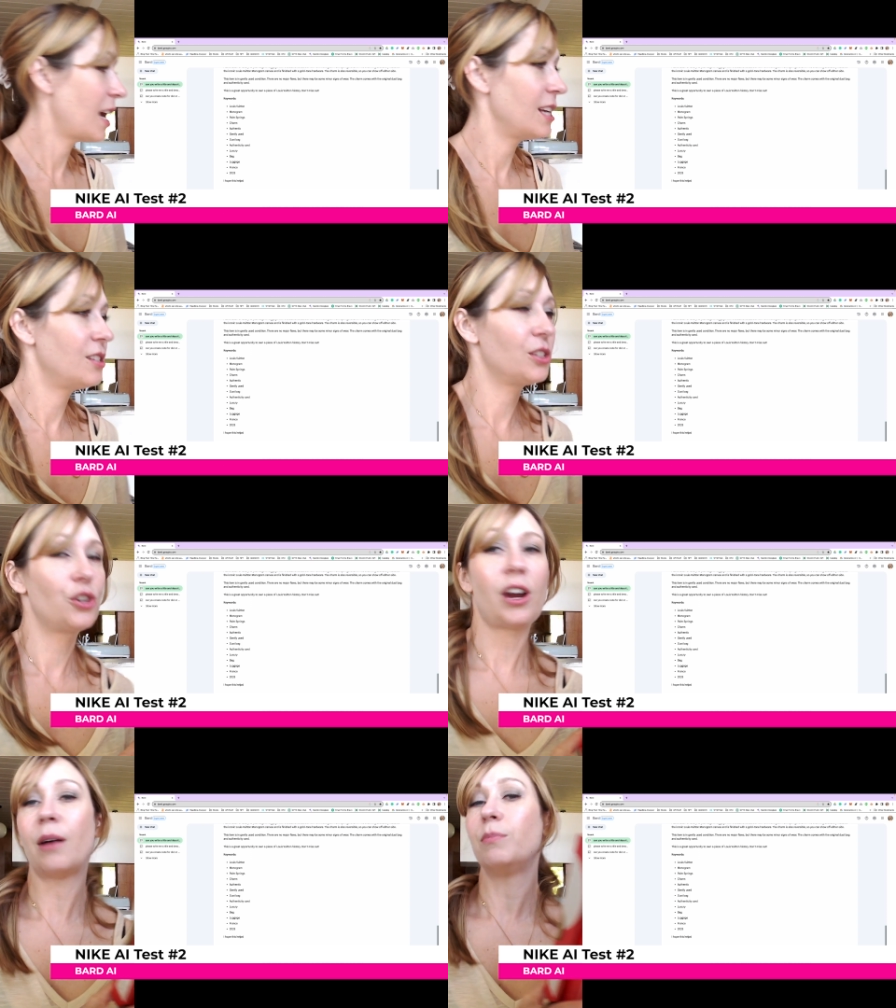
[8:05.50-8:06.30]
I just
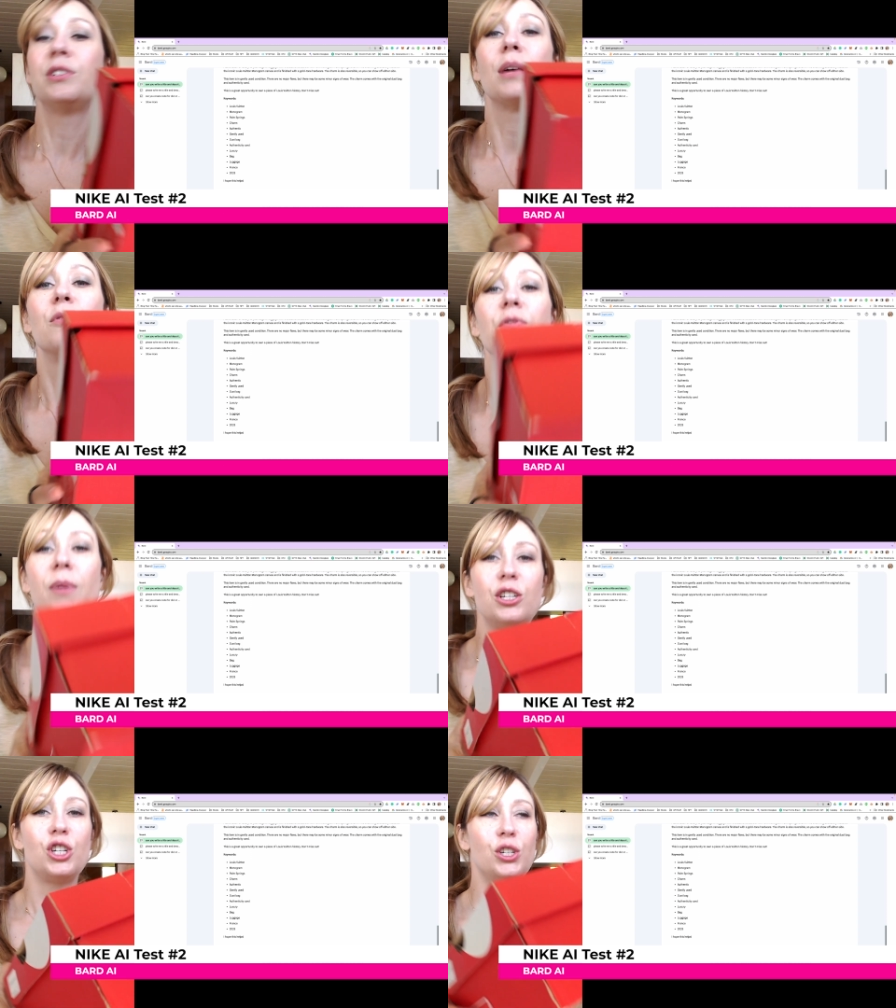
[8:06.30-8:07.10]
grabbed some of
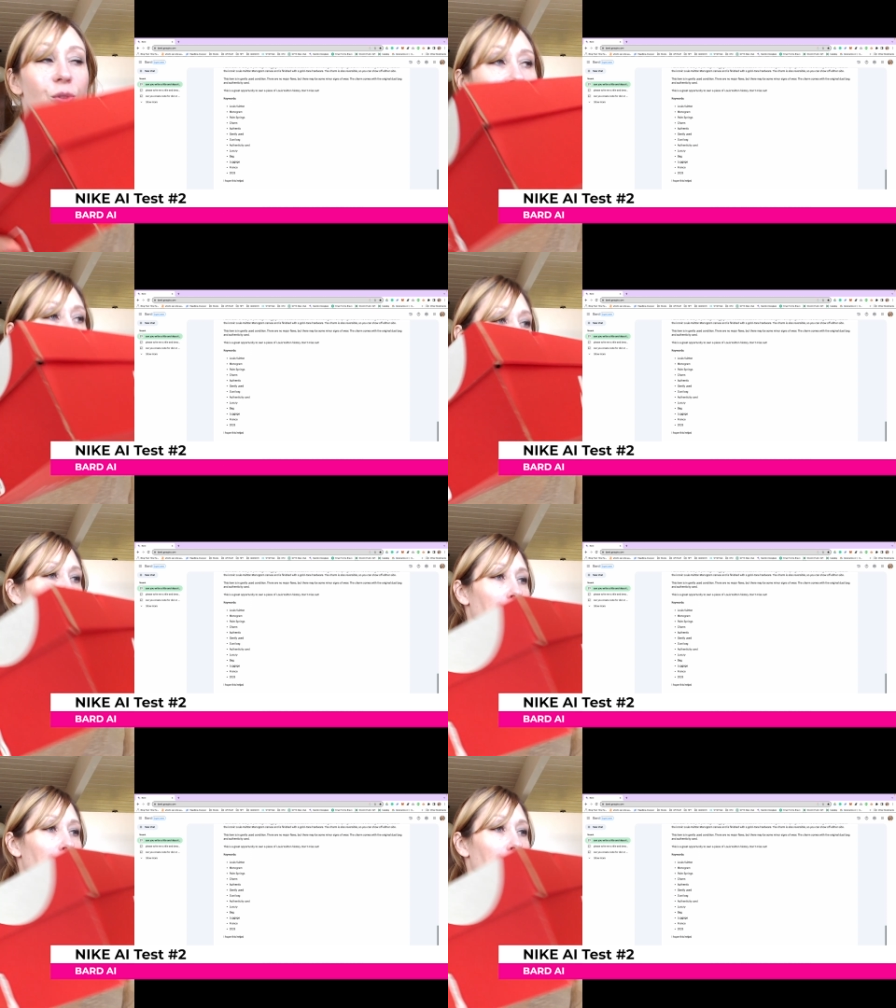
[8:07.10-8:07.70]
my shoes. See